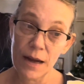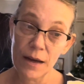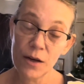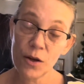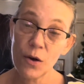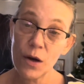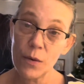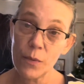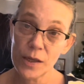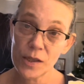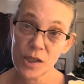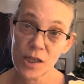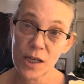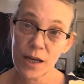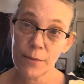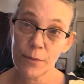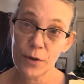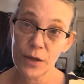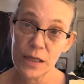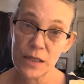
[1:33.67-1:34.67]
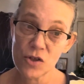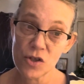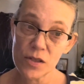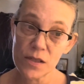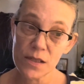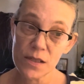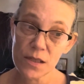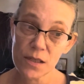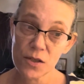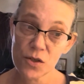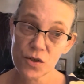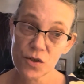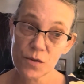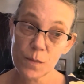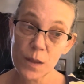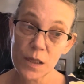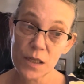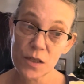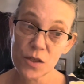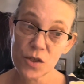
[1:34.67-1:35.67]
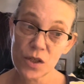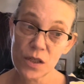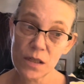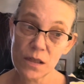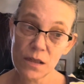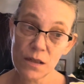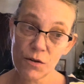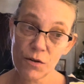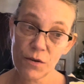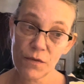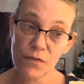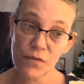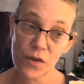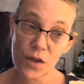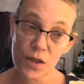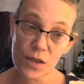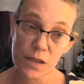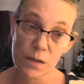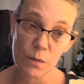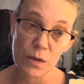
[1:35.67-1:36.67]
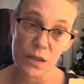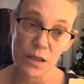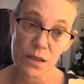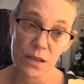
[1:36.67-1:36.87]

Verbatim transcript: I know I watched Hibernation Stitcher because she did her floss